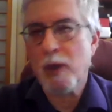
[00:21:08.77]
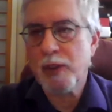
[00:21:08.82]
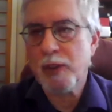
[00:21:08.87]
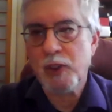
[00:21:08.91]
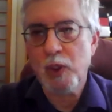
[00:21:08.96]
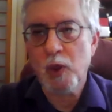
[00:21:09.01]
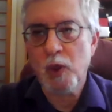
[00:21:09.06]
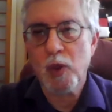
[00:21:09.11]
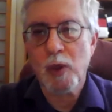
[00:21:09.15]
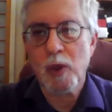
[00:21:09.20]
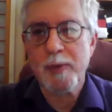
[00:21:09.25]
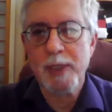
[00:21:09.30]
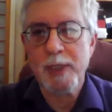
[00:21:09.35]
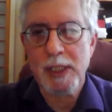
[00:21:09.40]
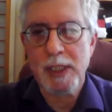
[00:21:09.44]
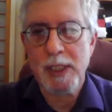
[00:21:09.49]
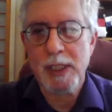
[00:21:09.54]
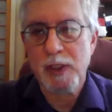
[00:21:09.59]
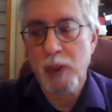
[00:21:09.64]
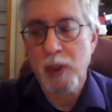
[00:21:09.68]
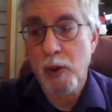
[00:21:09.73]
those 2 groups
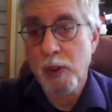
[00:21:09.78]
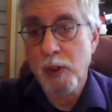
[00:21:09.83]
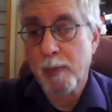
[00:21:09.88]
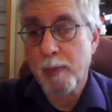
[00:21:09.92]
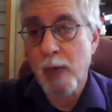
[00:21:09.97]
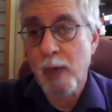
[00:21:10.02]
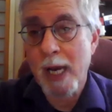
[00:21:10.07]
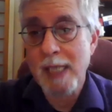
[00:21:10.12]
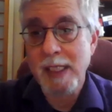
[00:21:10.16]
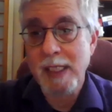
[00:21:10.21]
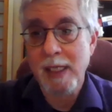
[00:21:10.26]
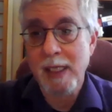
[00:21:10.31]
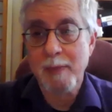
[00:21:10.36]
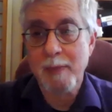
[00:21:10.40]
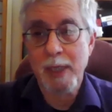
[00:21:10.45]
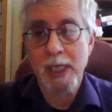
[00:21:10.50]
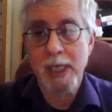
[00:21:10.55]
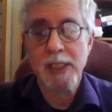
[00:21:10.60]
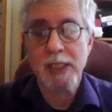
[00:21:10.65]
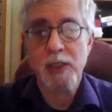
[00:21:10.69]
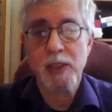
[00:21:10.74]
isn't so surprising,
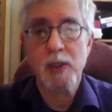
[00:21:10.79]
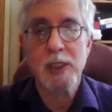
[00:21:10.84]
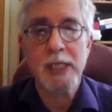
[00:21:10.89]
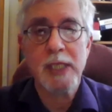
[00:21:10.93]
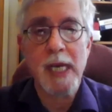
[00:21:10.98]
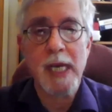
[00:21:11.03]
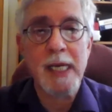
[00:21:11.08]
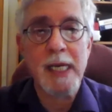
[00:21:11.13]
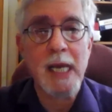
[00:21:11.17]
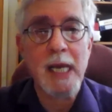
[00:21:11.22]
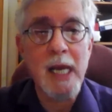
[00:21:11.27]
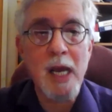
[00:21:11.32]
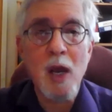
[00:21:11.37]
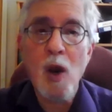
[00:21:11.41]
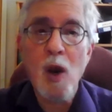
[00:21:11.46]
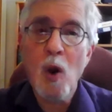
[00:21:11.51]
but as you said,